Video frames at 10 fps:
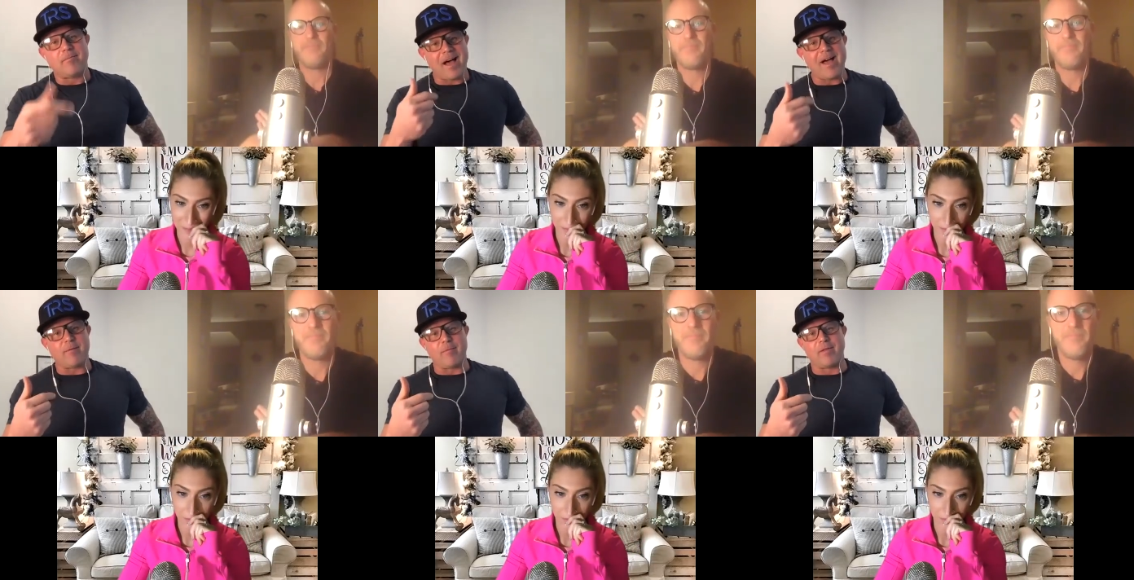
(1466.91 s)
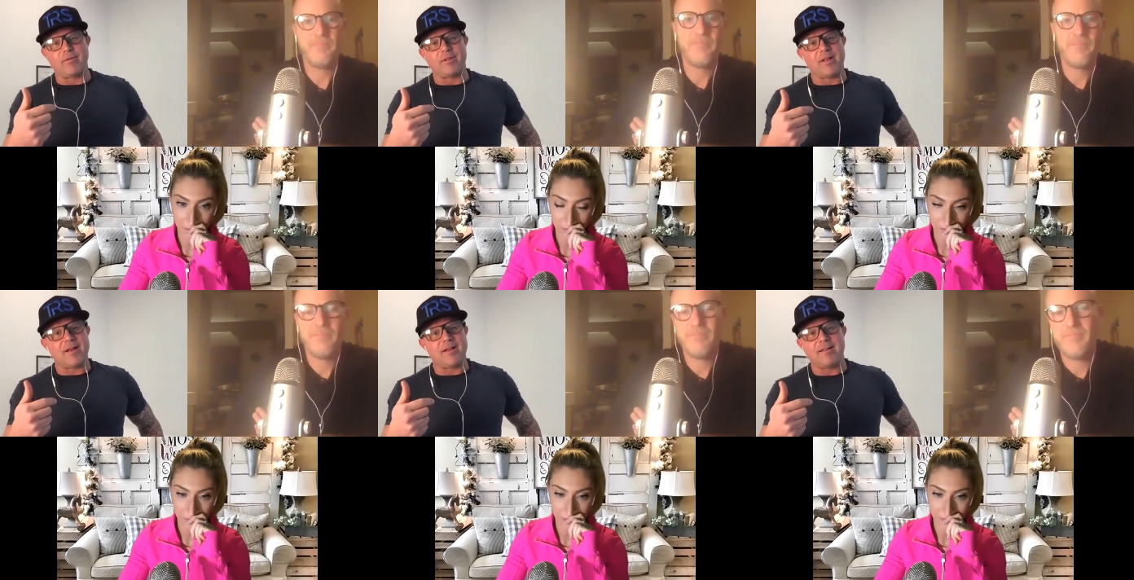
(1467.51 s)
Speaker 1: I have a
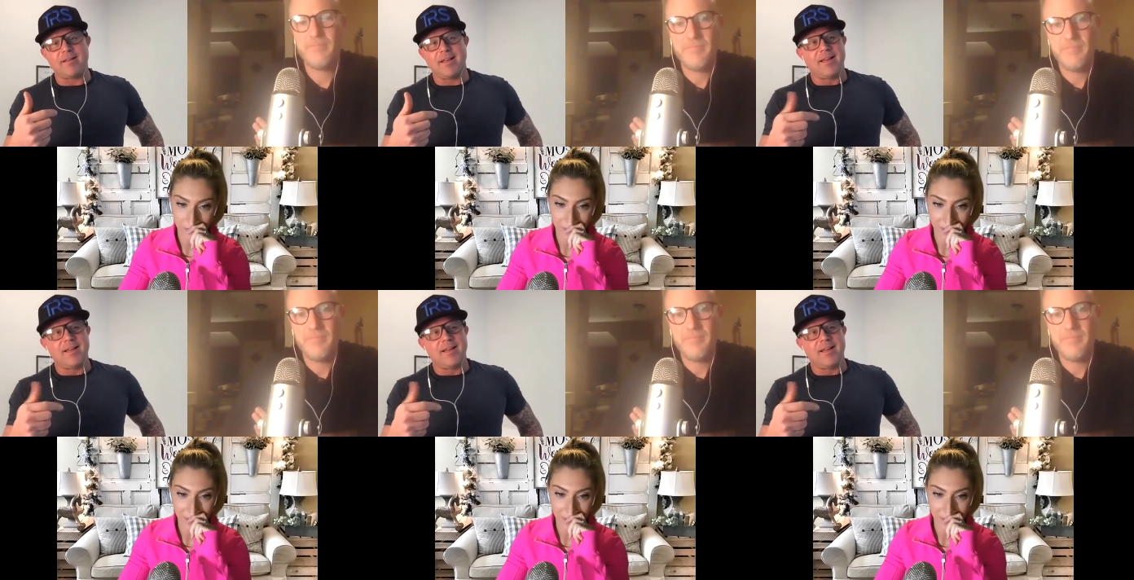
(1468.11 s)
mother-in-law.